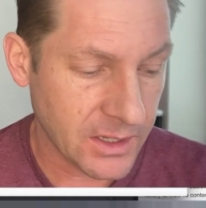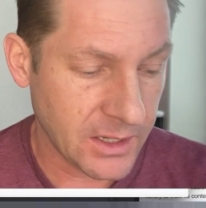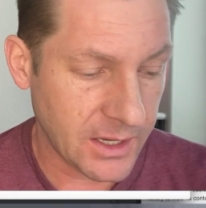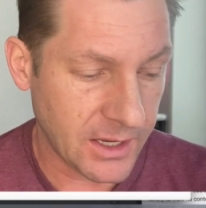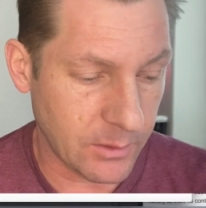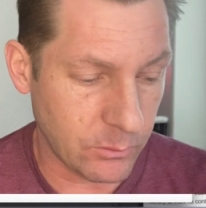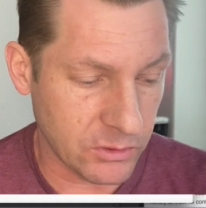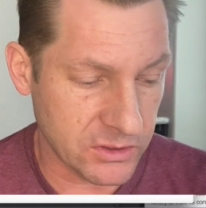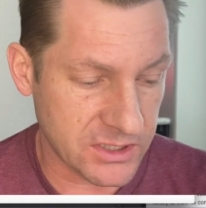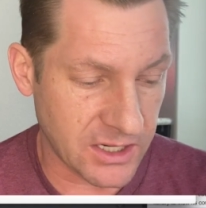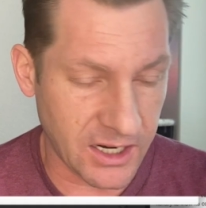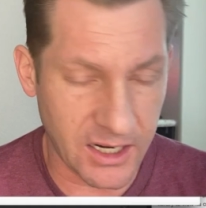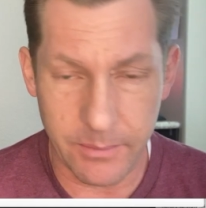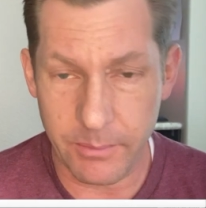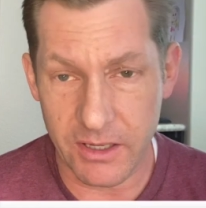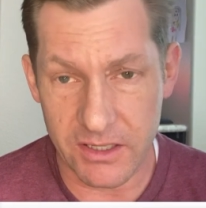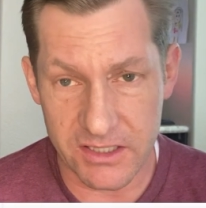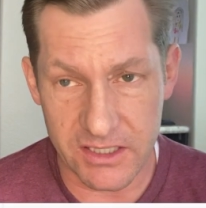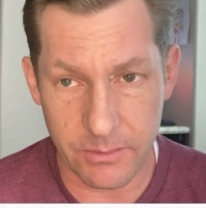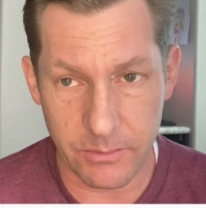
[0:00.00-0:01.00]
and we'll talk
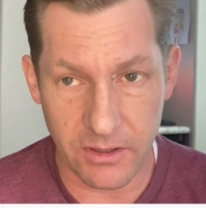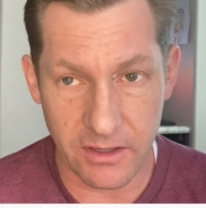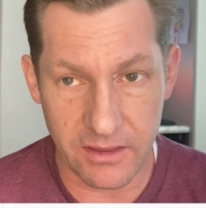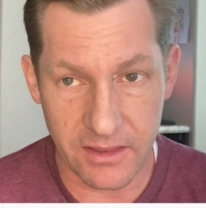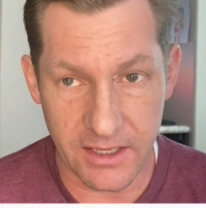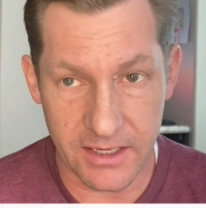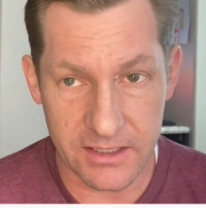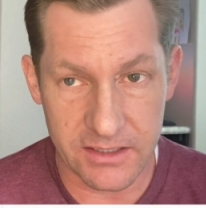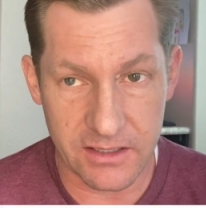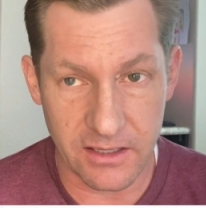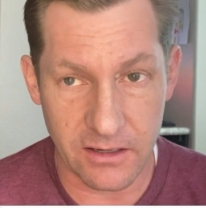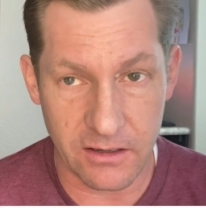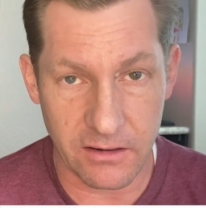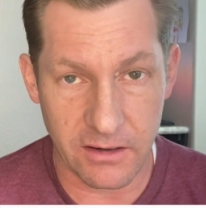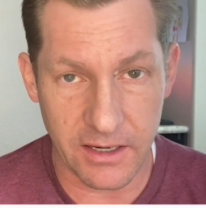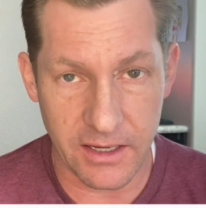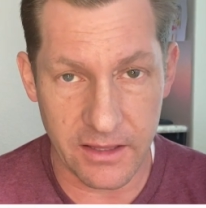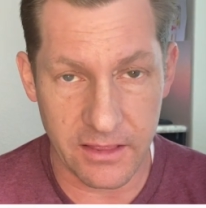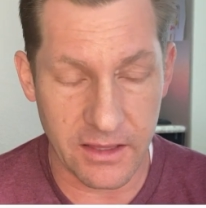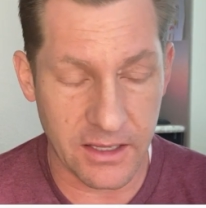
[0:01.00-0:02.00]
about some of the things that are
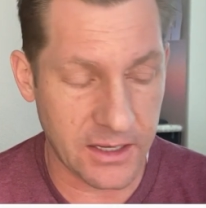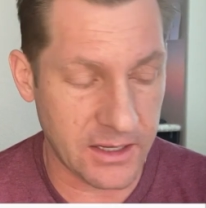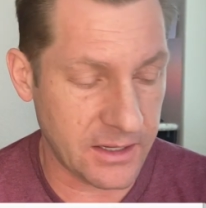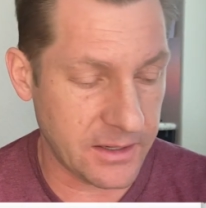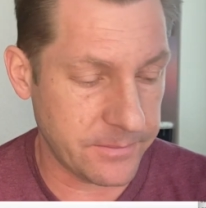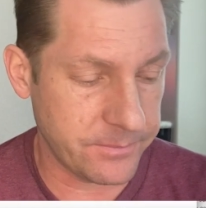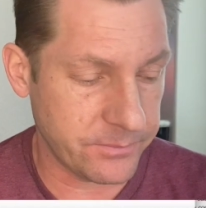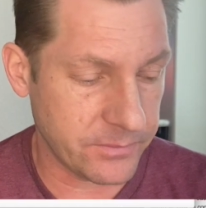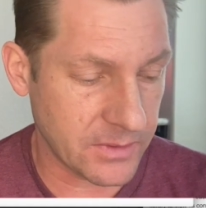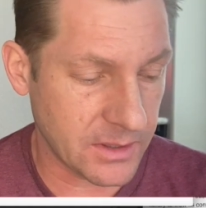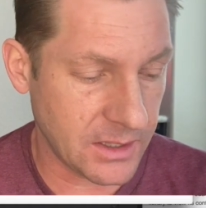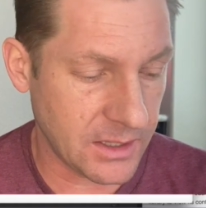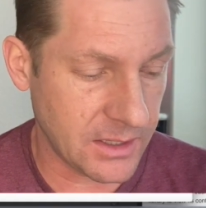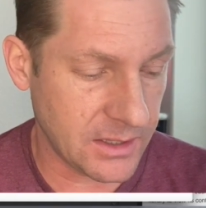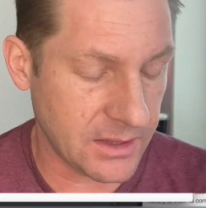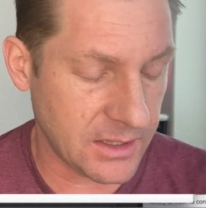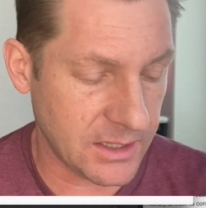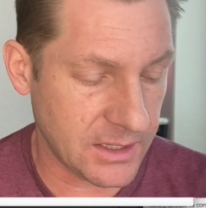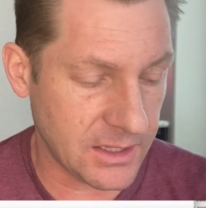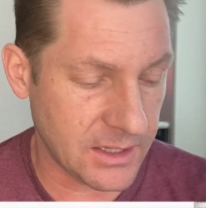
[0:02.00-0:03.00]
in
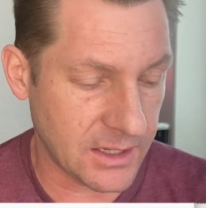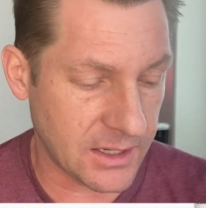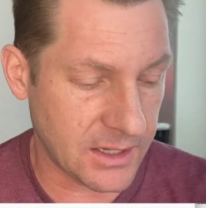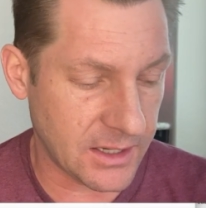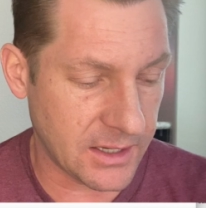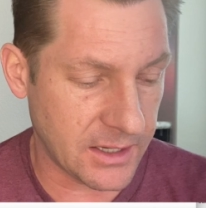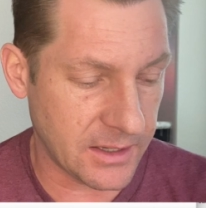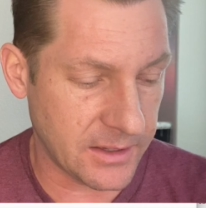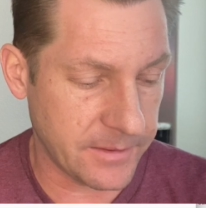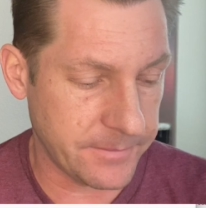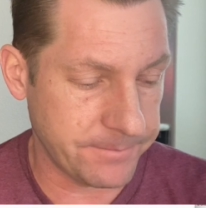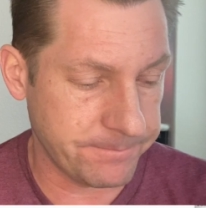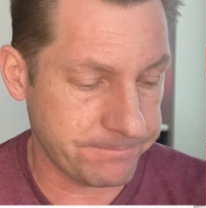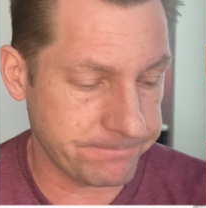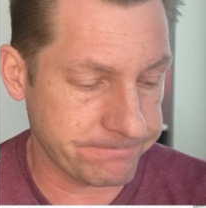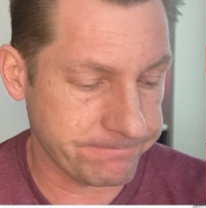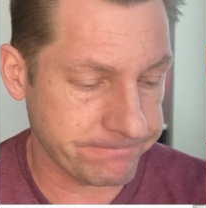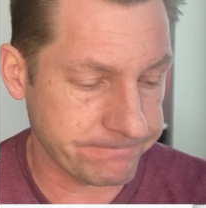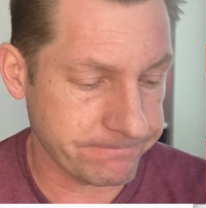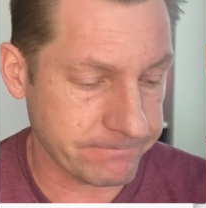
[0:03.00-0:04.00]
the
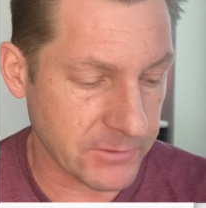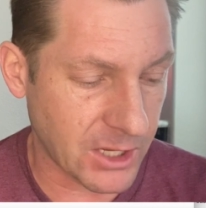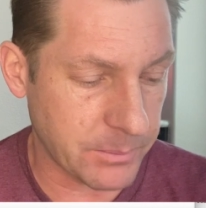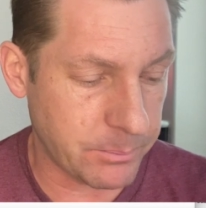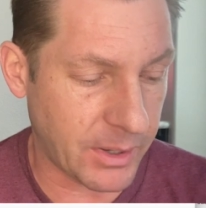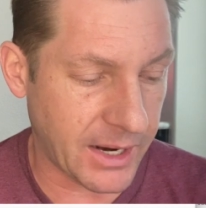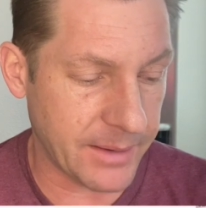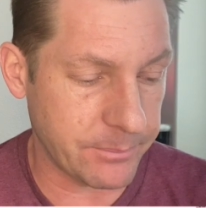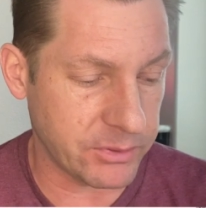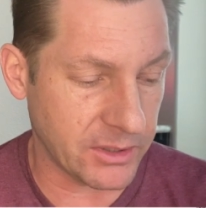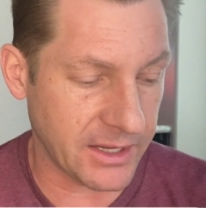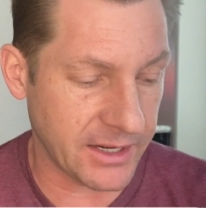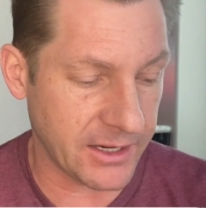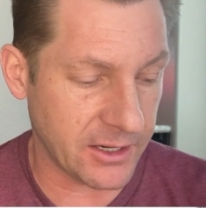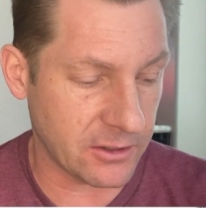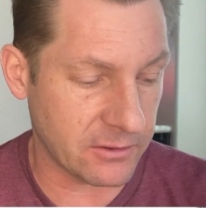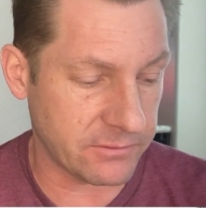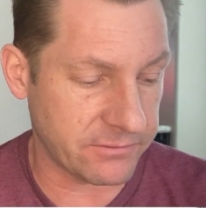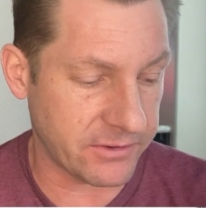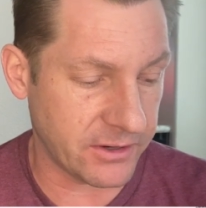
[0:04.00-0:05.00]
pipeline
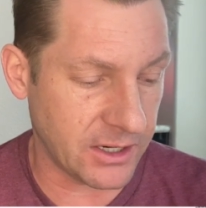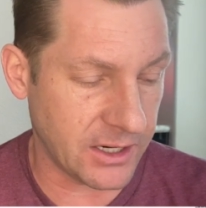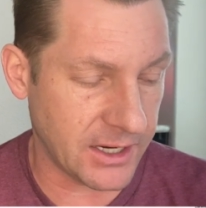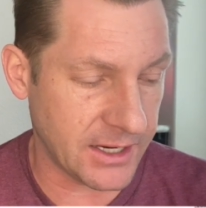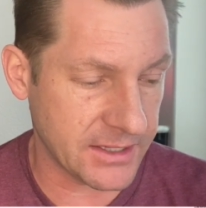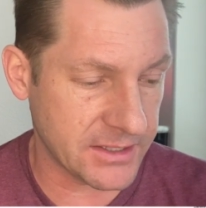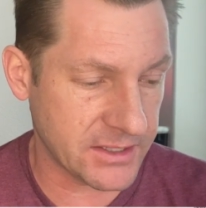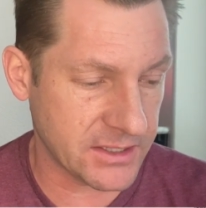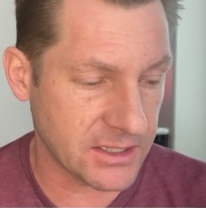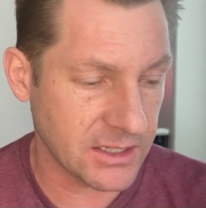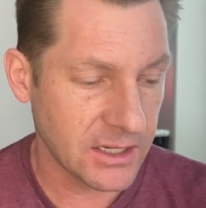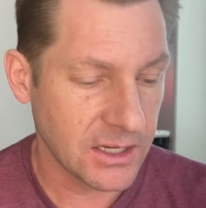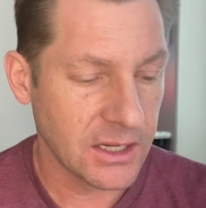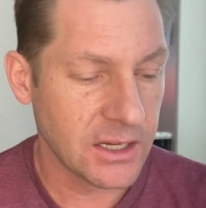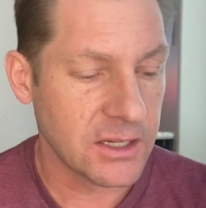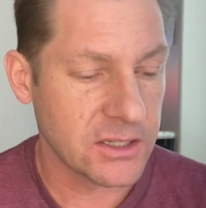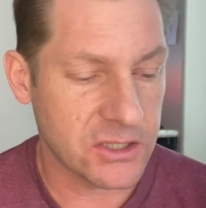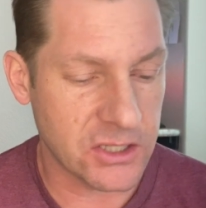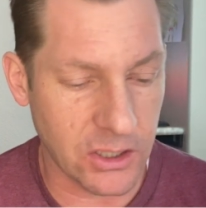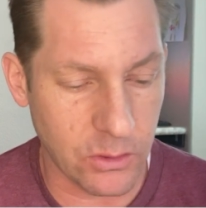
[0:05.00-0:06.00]
here for us.
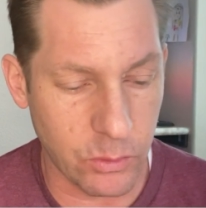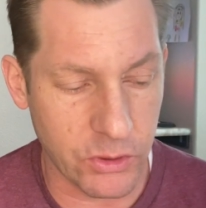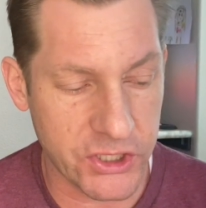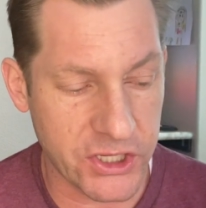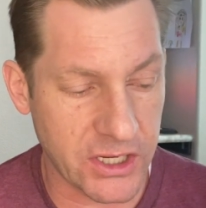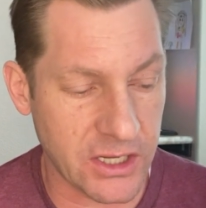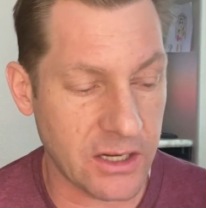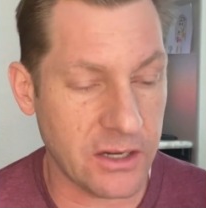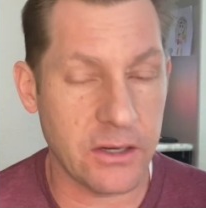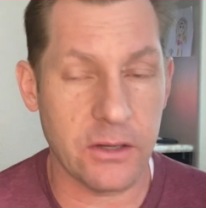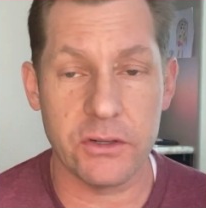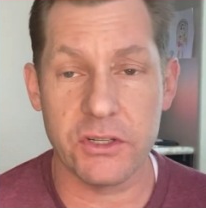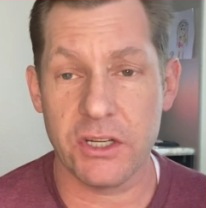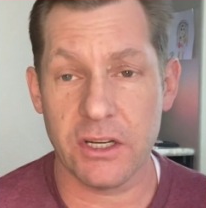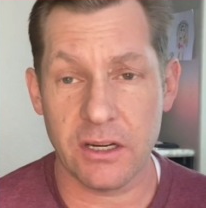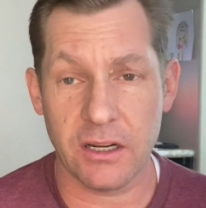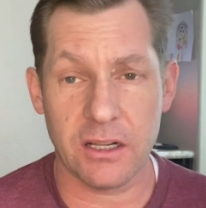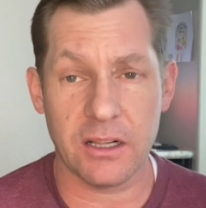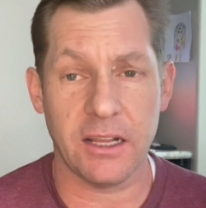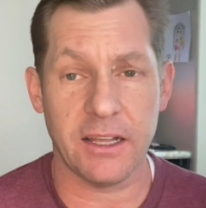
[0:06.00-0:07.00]
So what you're going to do is you're
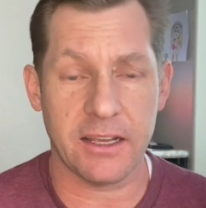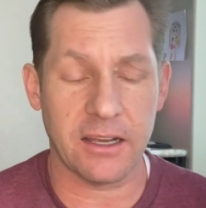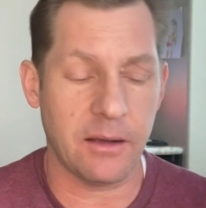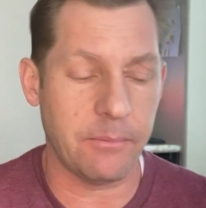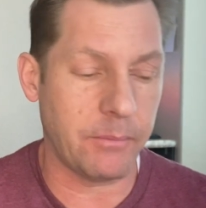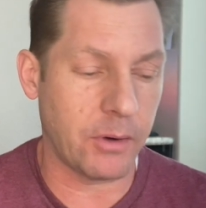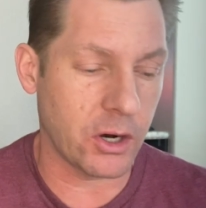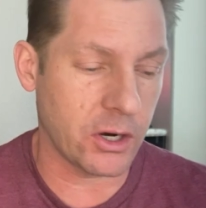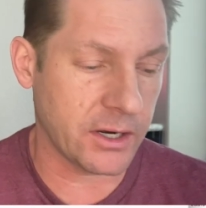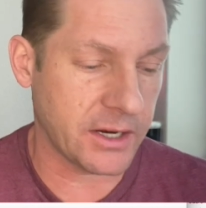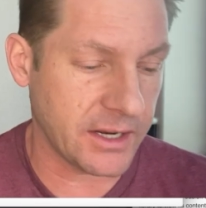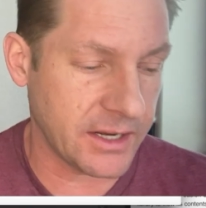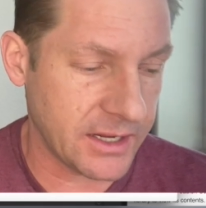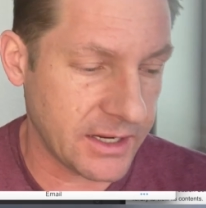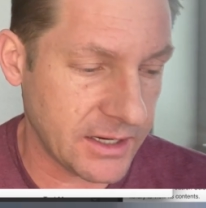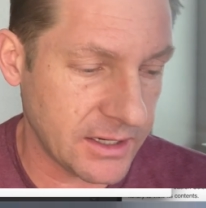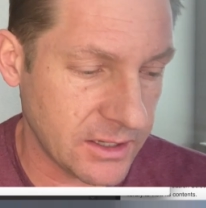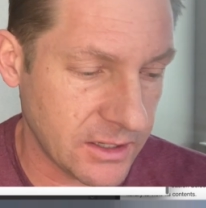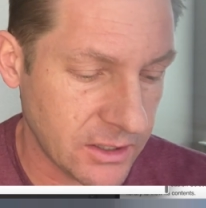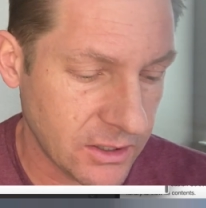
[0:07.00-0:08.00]
going to click on
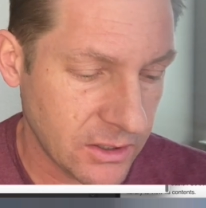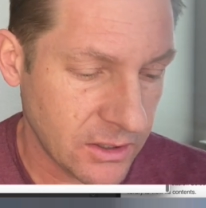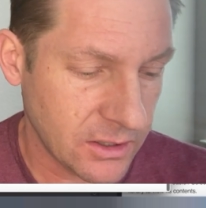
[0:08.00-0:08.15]
marketing.